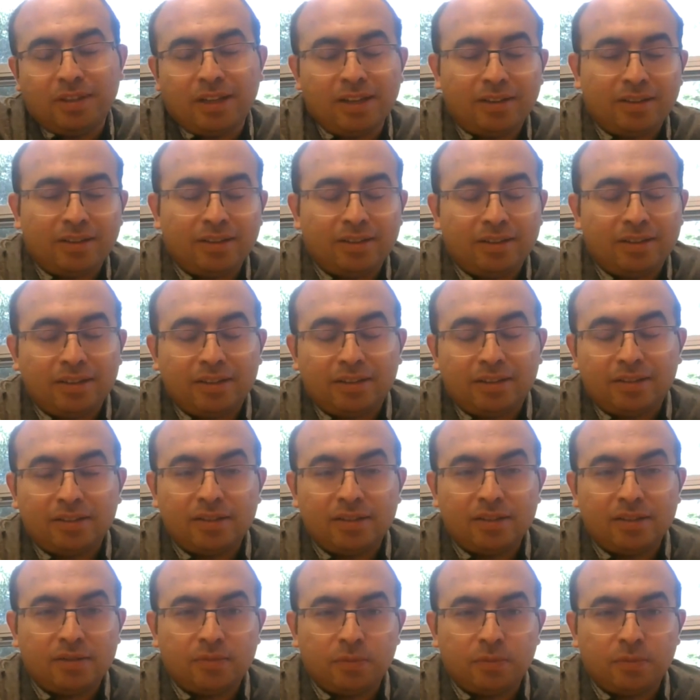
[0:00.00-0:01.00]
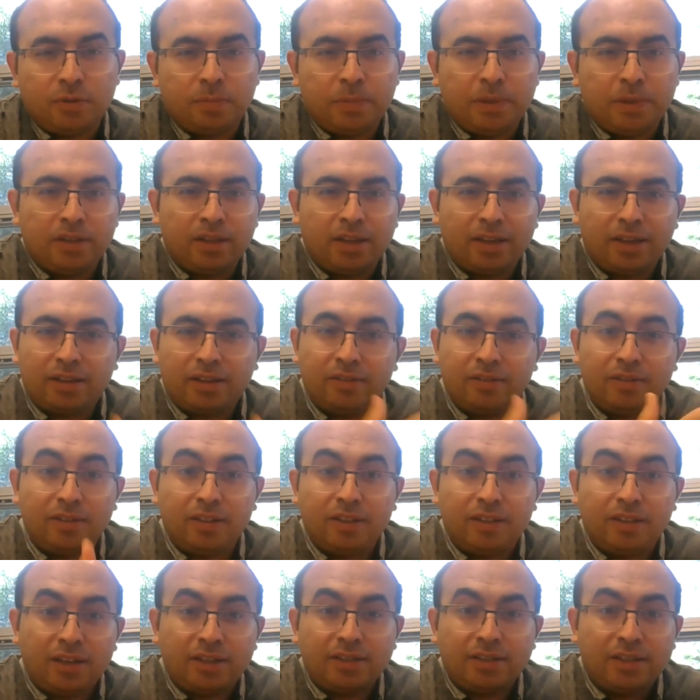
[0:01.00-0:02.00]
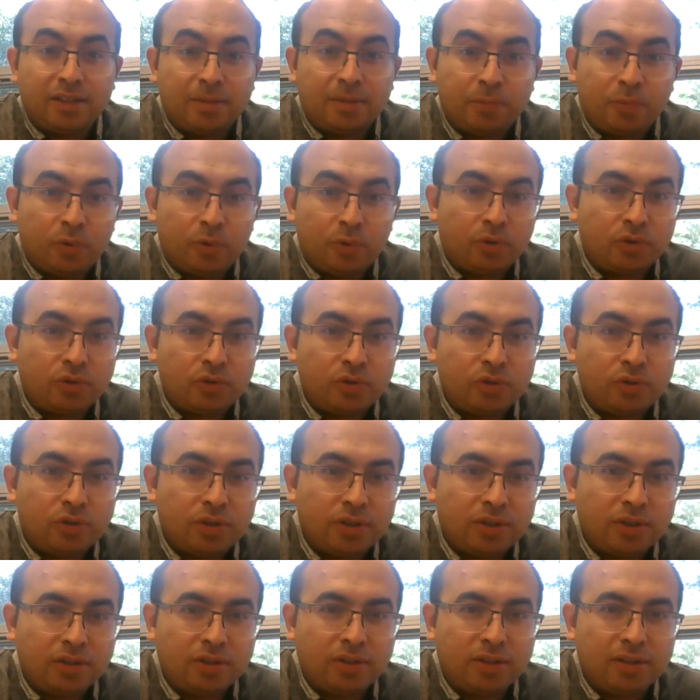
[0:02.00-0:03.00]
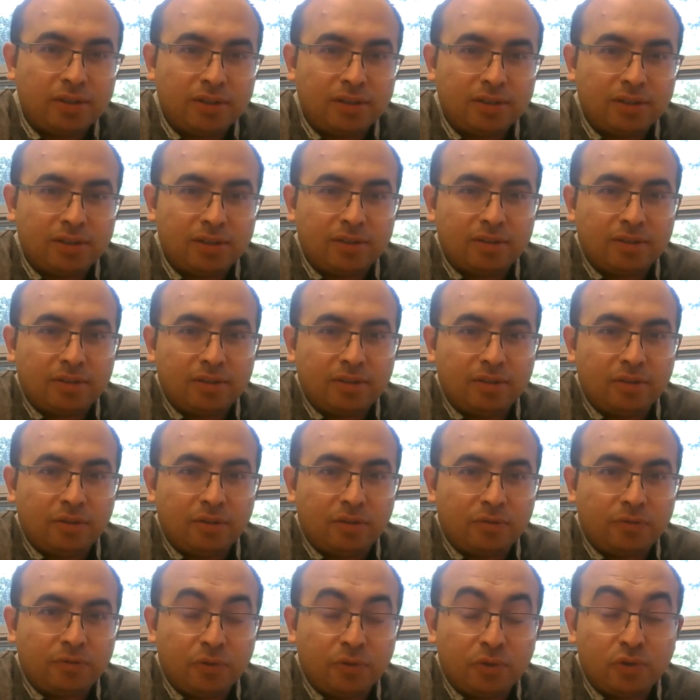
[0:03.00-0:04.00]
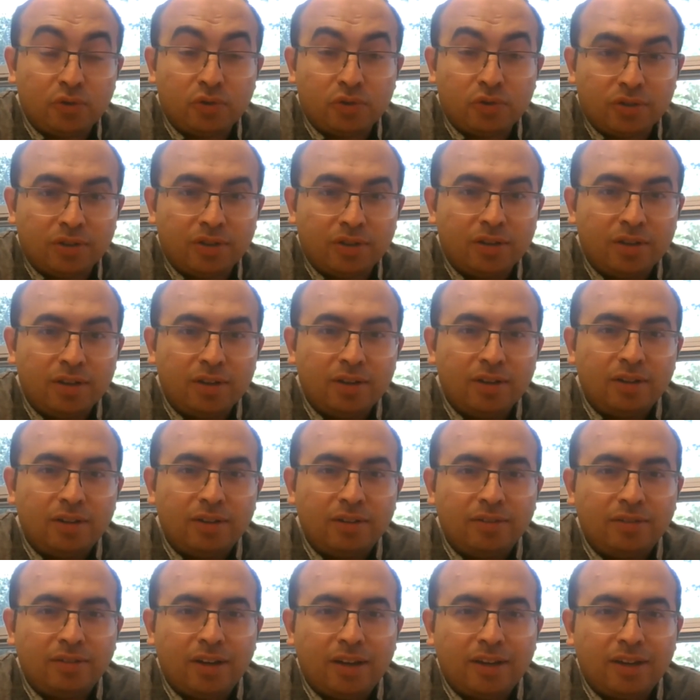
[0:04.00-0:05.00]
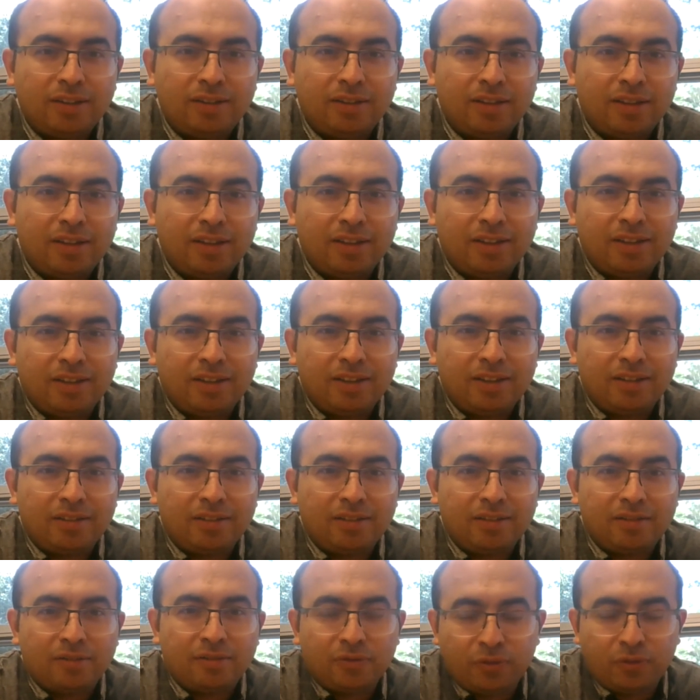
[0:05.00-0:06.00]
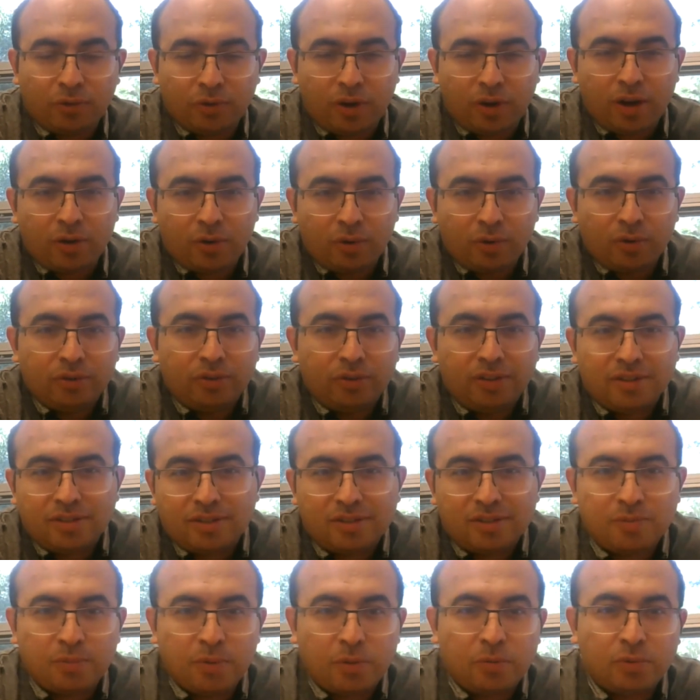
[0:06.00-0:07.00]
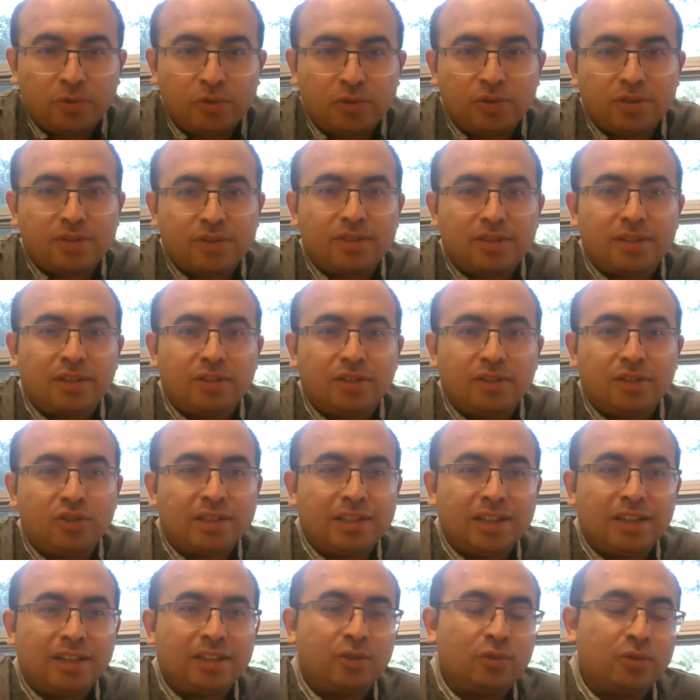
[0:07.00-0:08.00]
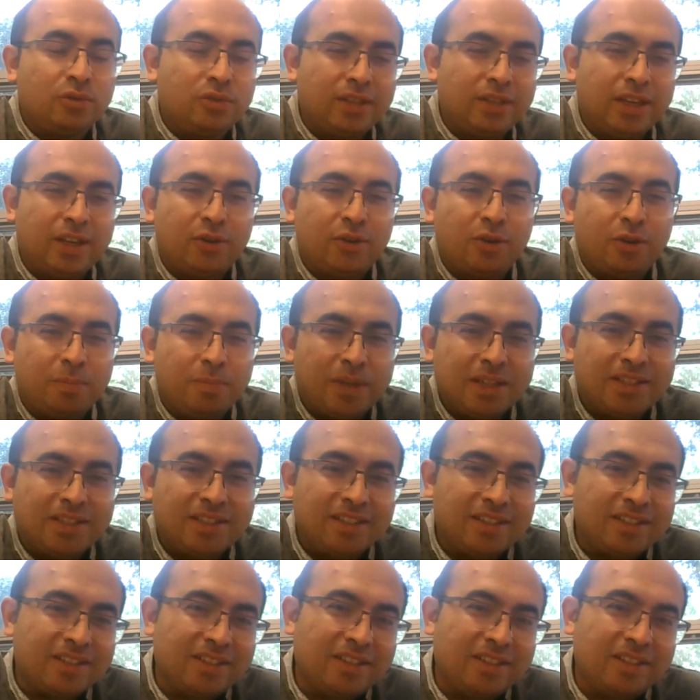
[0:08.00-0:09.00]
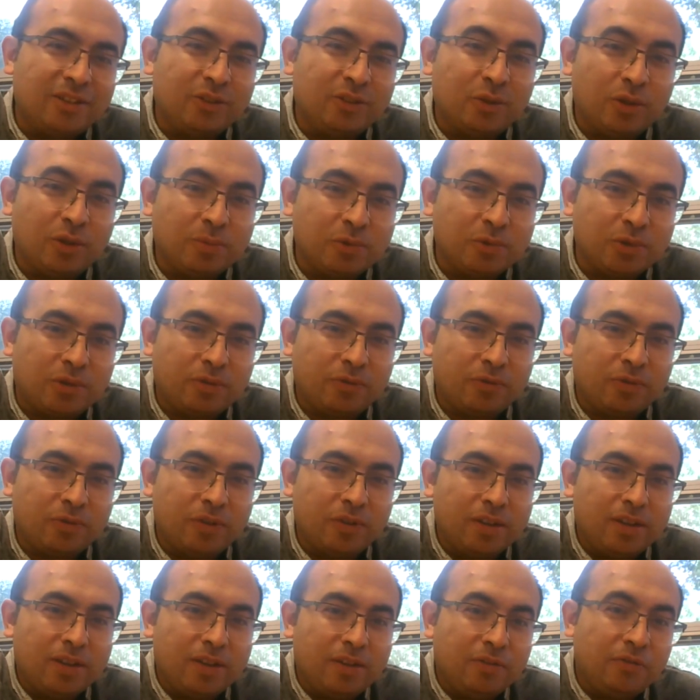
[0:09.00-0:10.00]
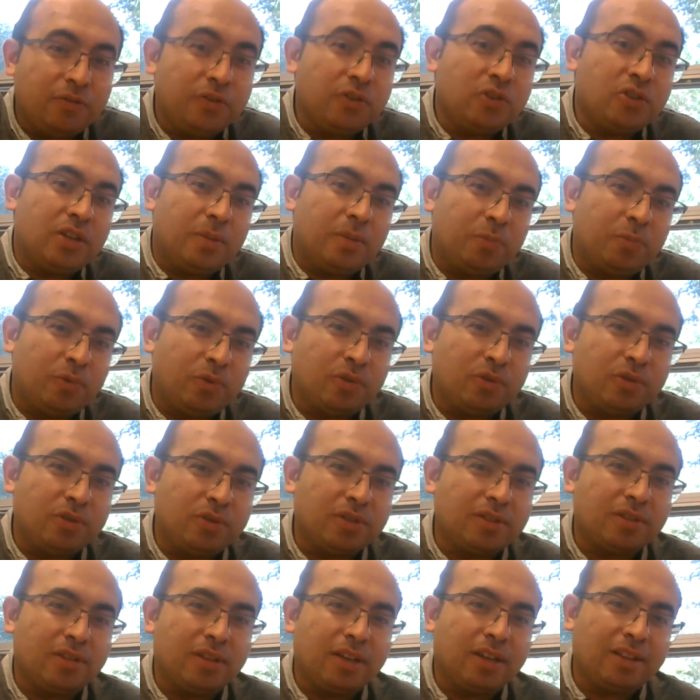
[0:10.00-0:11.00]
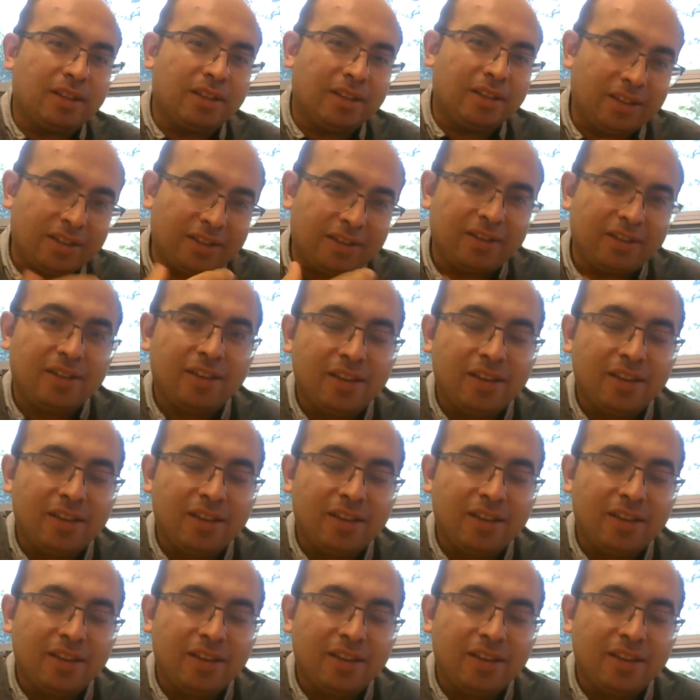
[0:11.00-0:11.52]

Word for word: like that this will be like a really nice approach in the you know future right like uh, for our audience what would you suggest like to take on message in terms of fish approaches right like